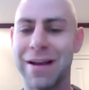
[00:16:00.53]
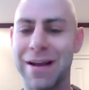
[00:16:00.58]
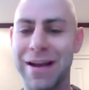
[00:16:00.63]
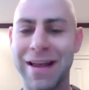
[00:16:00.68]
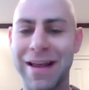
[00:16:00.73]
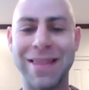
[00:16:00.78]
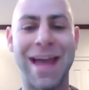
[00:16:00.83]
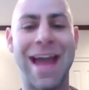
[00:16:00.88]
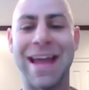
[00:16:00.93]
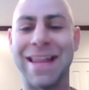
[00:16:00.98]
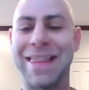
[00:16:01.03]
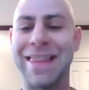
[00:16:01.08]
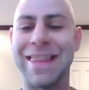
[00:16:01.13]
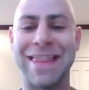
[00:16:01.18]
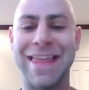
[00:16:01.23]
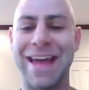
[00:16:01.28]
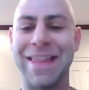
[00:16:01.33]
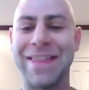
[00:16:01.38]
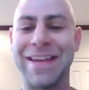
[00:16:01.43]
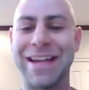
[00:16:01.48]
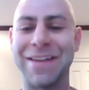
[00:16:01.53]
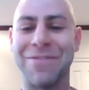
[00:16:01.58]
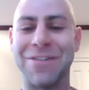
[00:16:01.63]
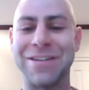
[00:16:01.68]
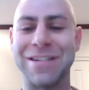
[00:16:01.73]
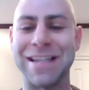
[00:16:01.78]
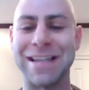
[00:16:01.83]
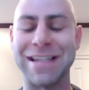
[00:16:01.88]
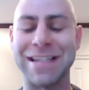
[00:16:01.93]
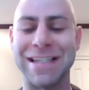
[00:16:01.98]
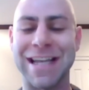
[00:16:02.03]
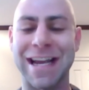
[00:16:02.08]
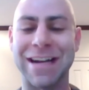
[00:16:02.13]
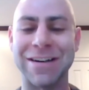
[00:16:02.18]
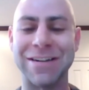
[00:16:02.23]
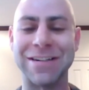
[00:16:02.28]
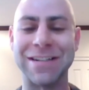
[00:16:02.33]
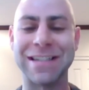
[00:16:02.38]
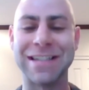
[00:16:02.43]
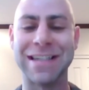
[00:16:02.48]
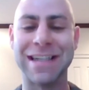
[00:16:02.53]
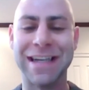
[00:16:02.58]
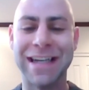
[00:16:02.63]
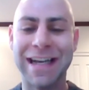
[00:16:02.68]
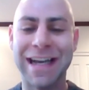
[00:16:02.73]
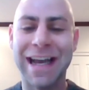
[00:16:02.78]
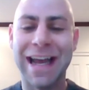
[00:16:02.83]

than the givers and the takers.